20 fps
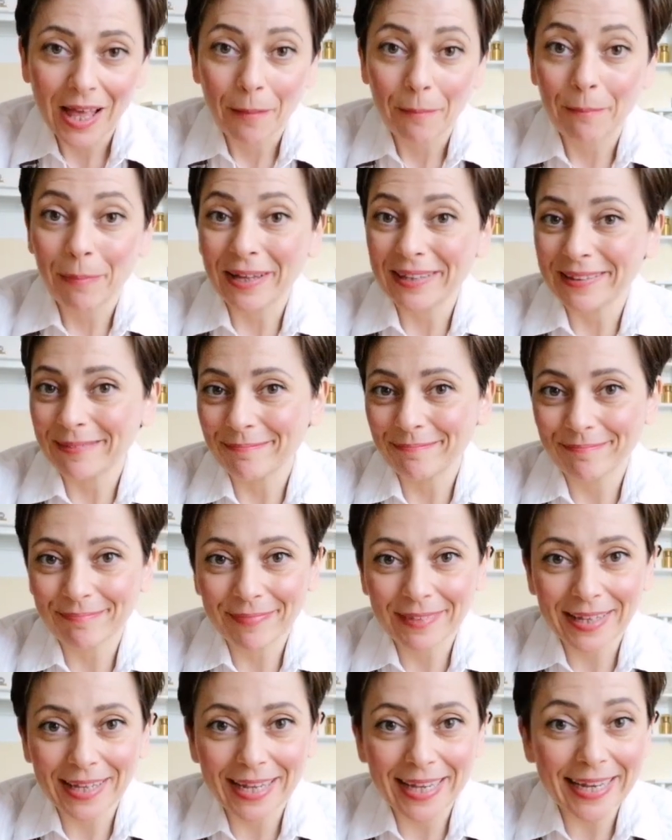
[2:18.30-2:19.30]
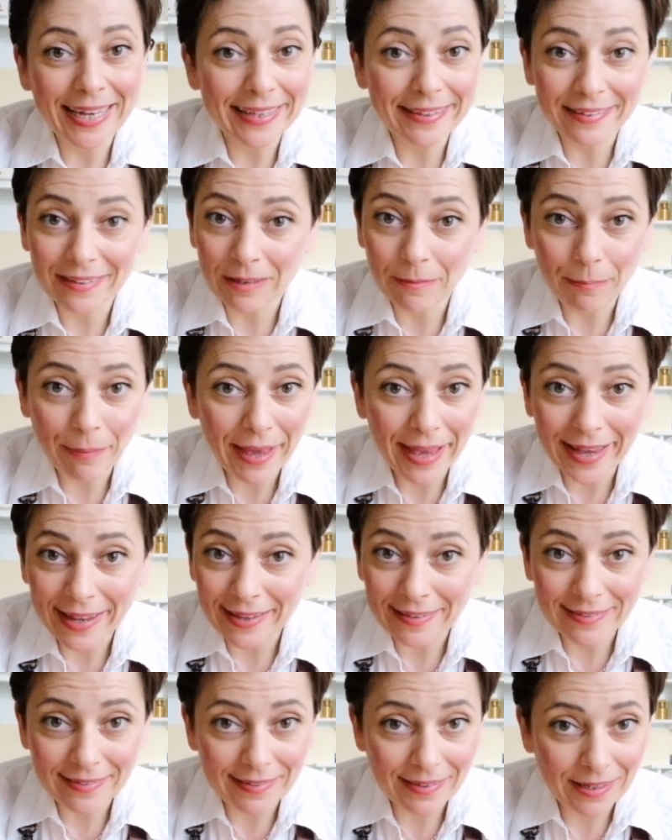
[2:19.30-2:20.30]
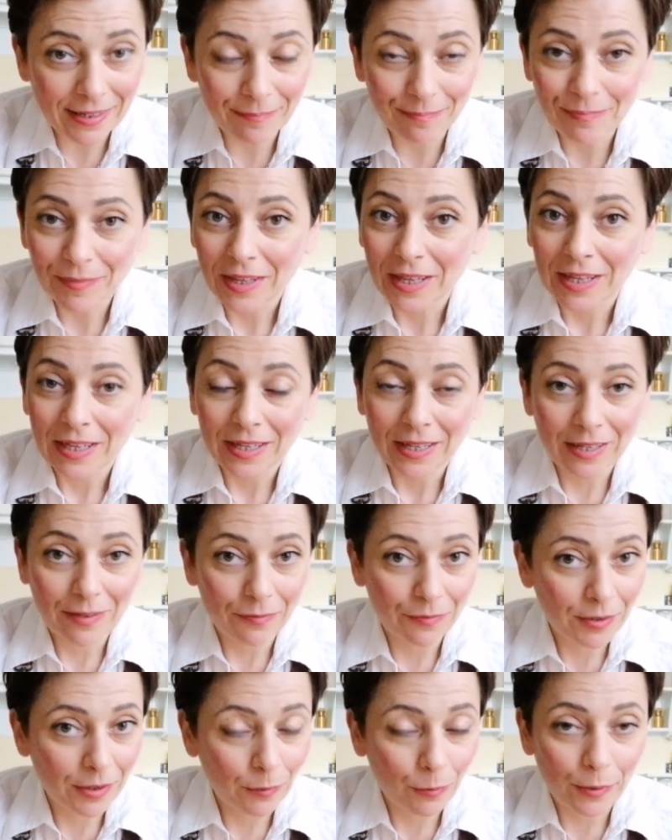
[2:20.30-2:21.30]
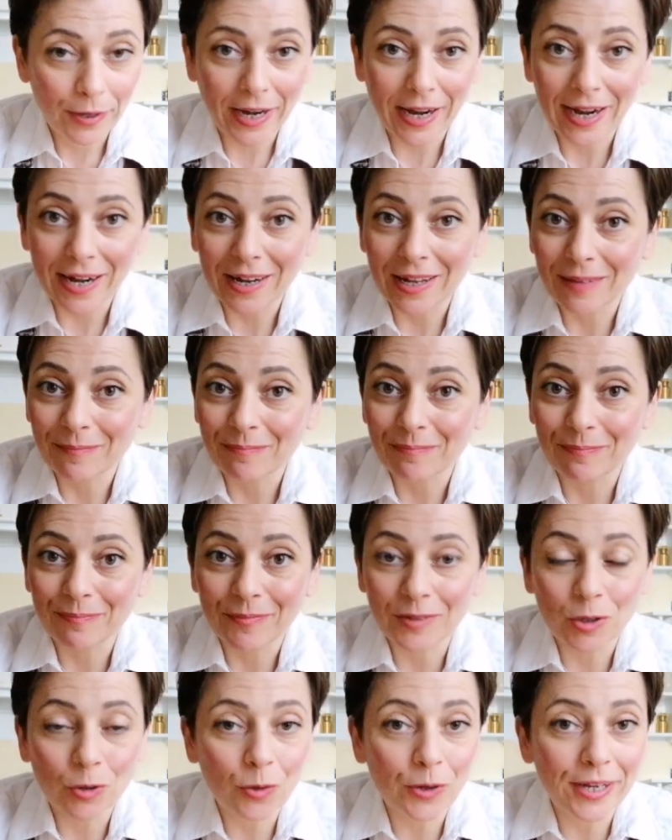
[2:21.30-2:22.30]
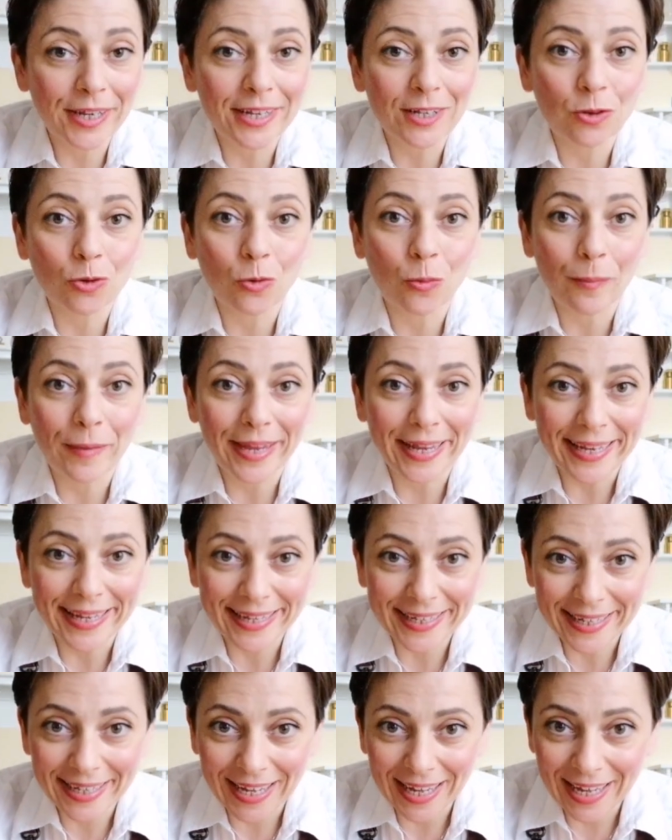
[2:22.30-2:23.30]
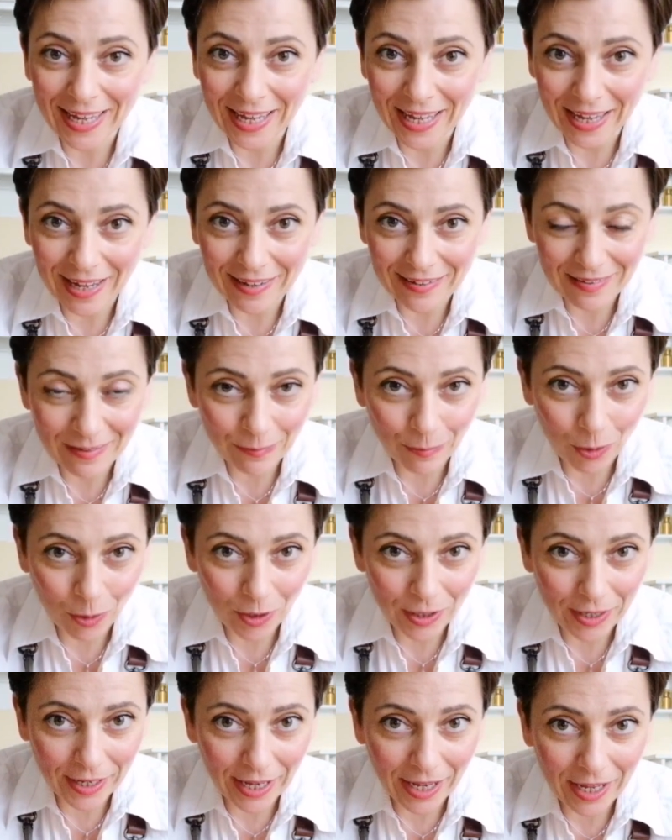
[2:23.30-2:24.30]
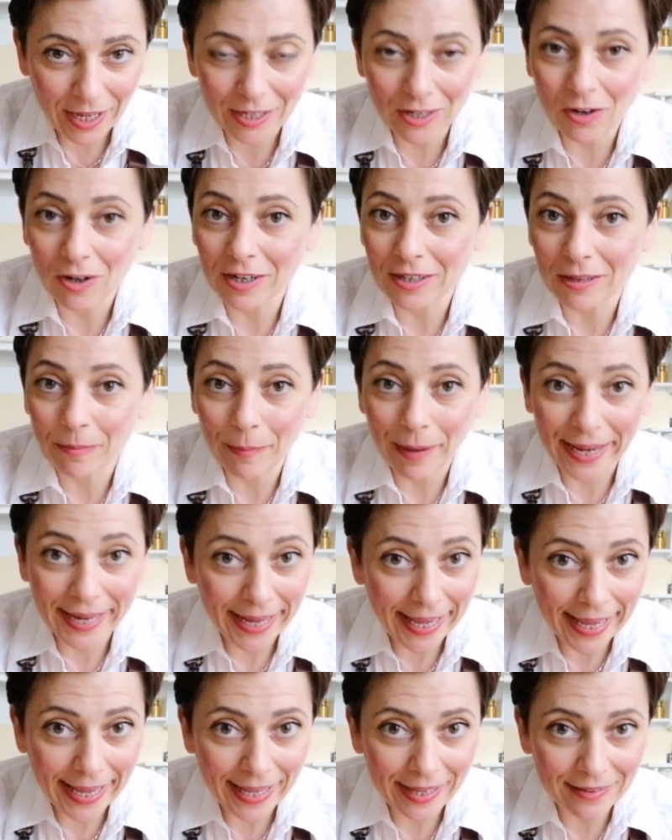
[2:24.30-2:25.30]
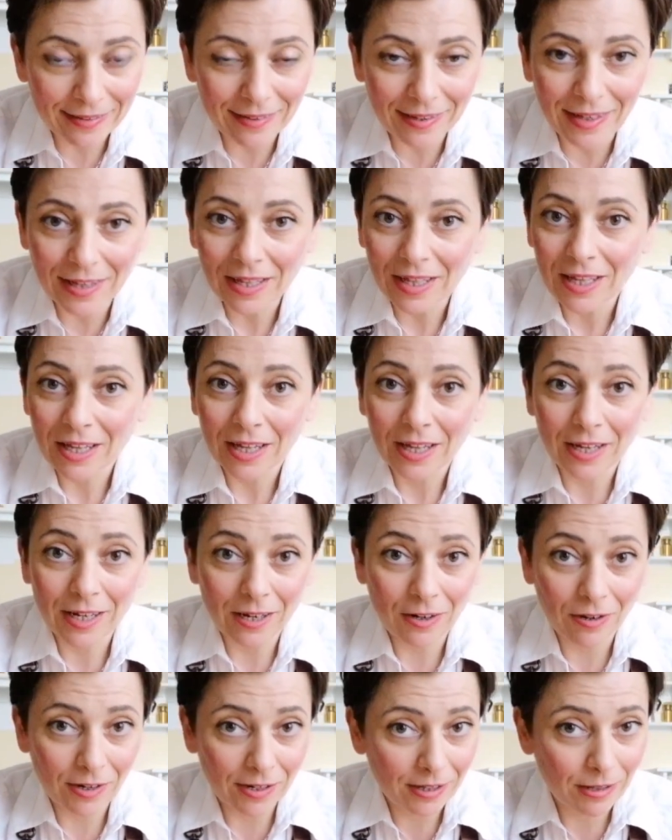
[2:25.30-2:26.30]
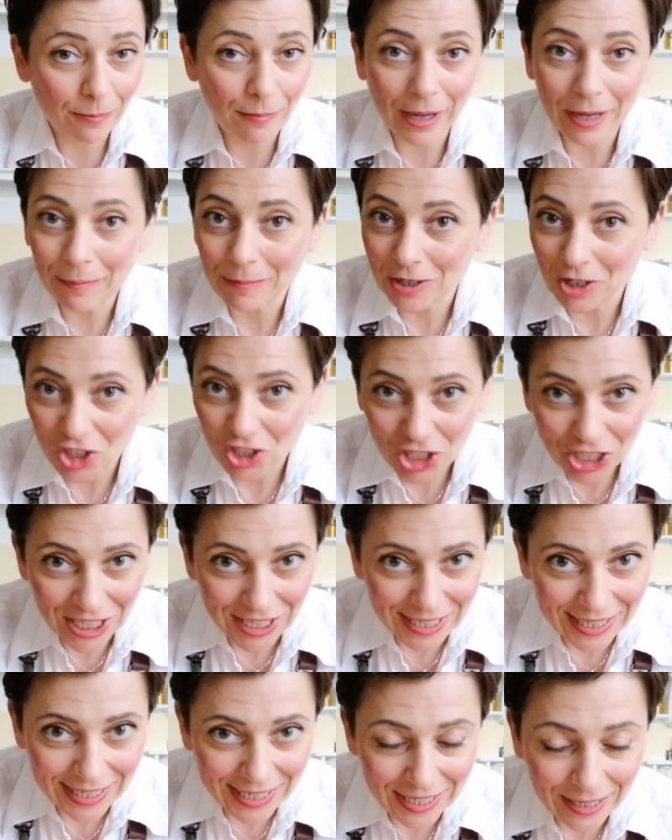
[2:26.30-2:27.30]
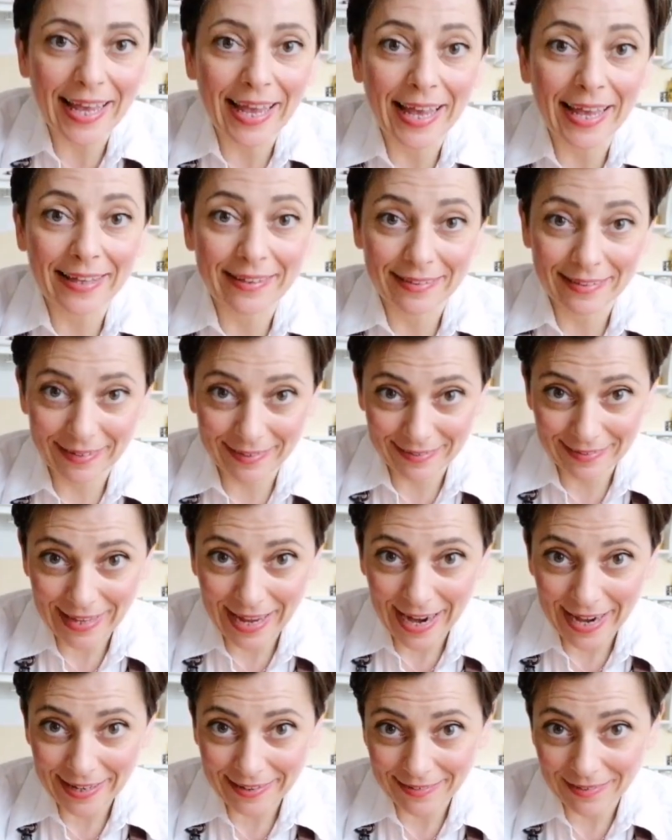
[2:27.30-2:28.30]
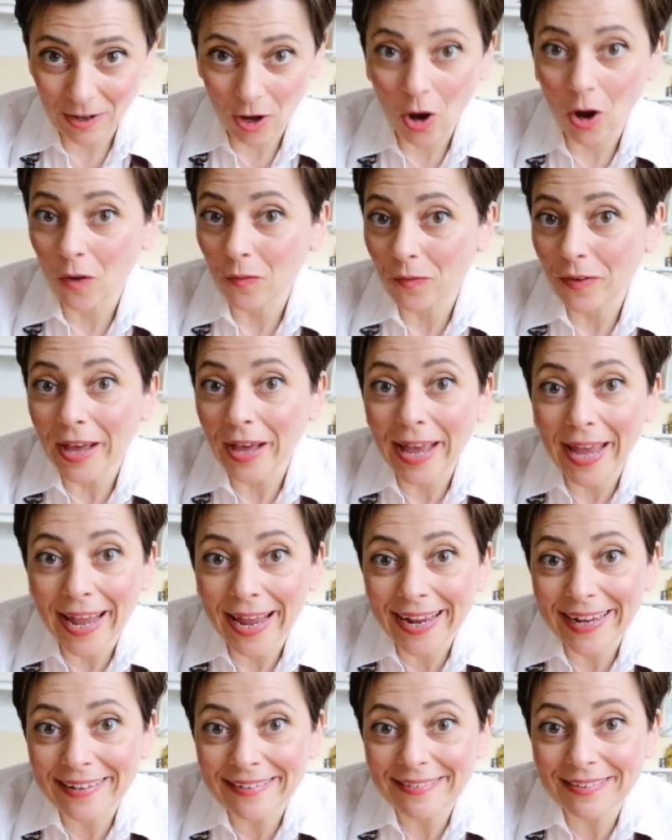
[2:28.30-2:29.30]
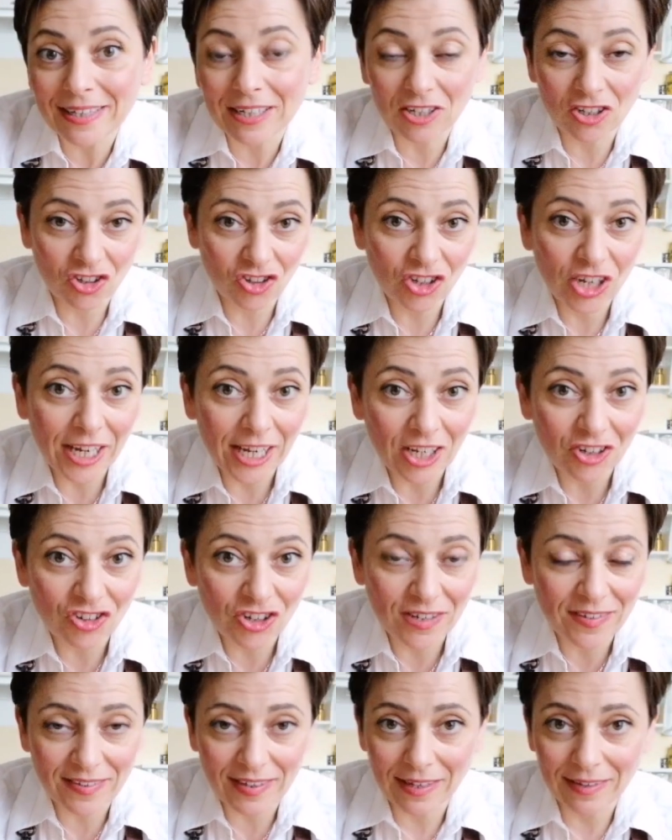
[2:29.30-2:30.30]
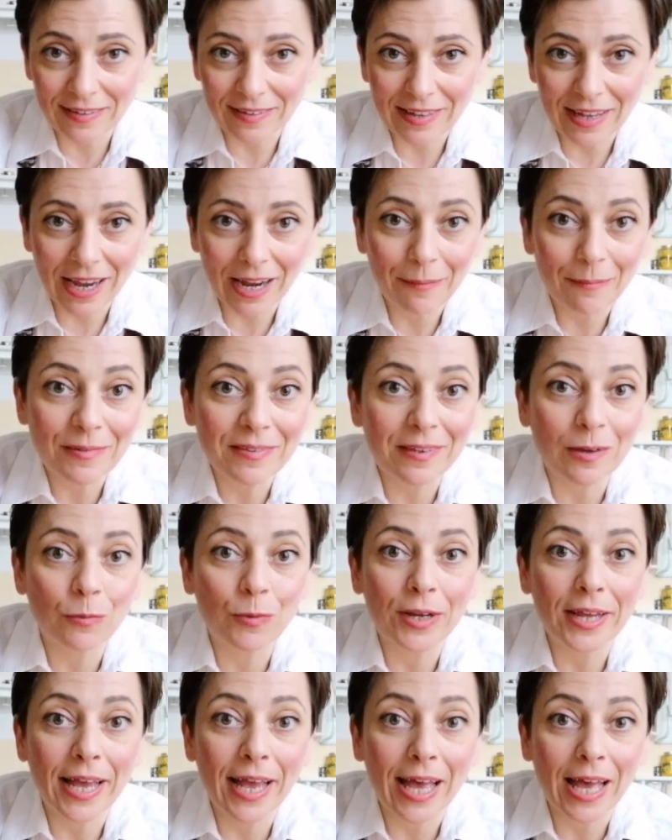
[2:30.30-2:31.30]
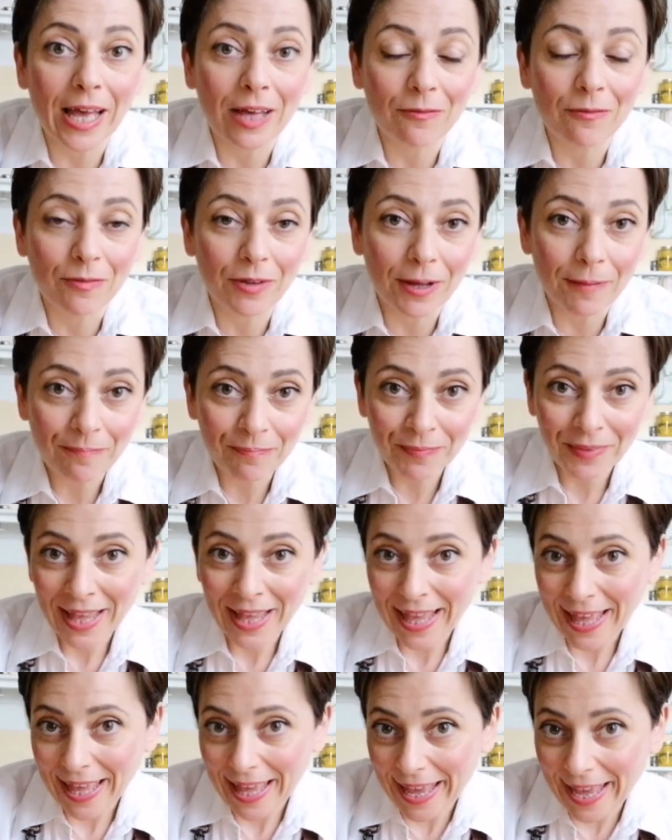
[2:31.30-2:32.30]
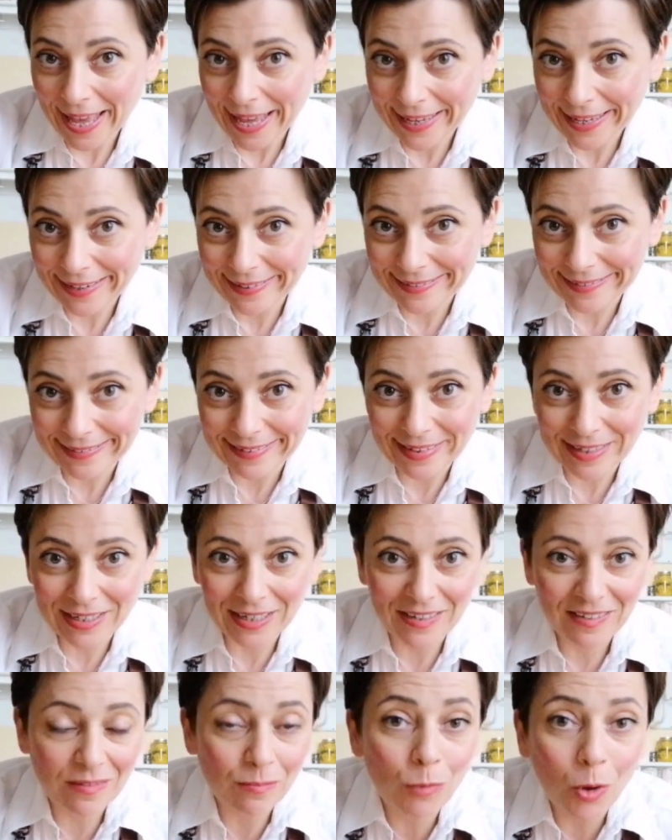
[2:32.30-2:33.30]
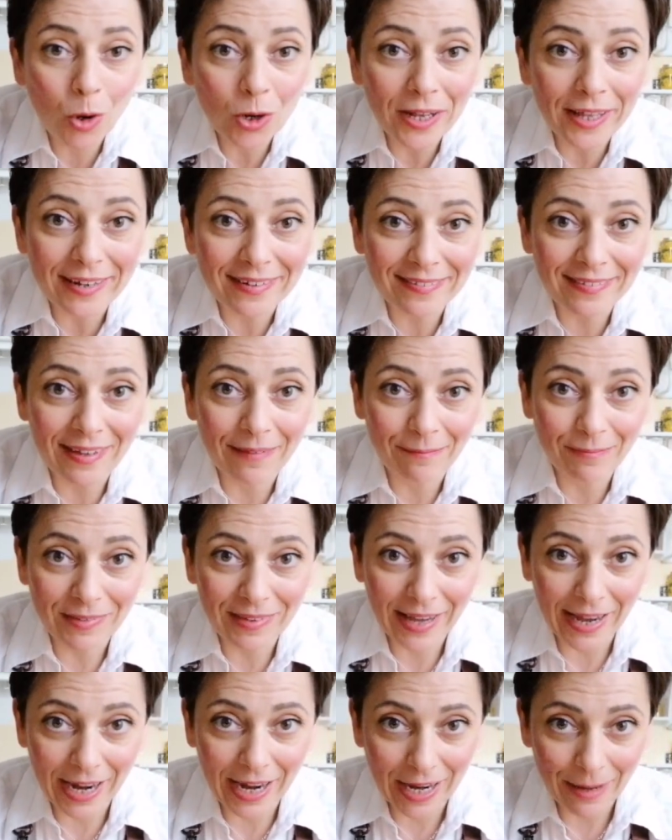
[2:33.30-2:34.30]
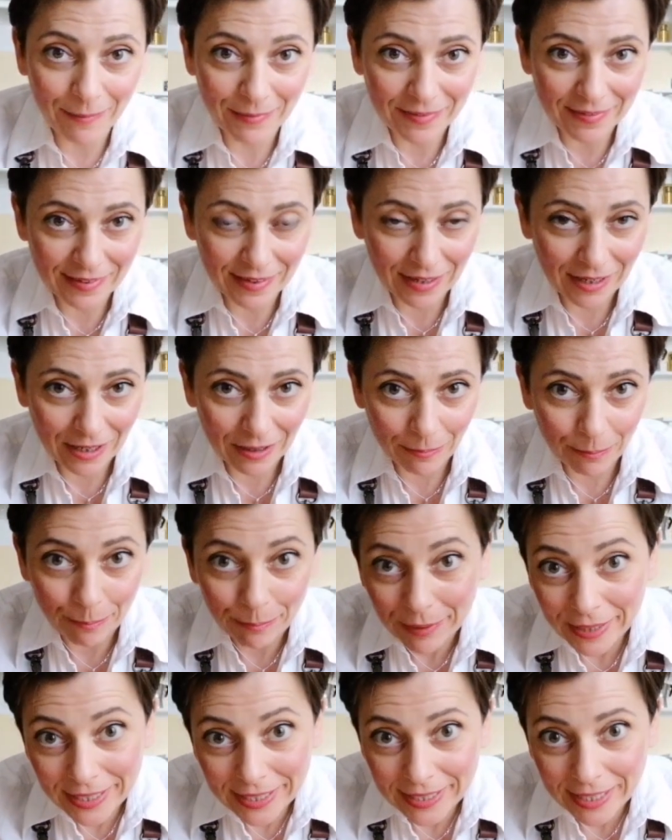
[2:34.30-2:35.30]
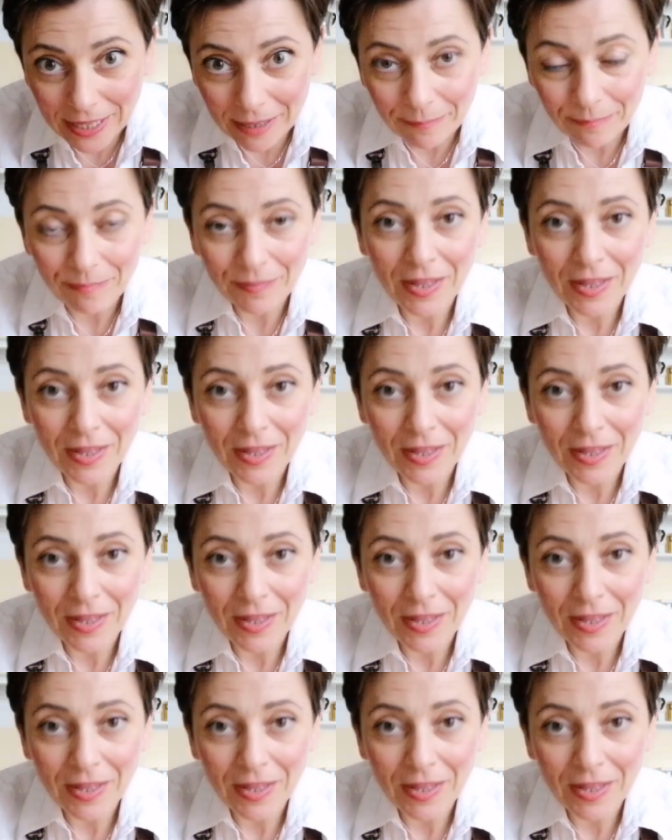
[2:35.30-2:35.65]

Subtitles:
But it depends if we are going to make a sfoglia rolled by hand, rolled by machine, and the size of eggs changes. Sometimes we have eggs smaller, sometimes bigger.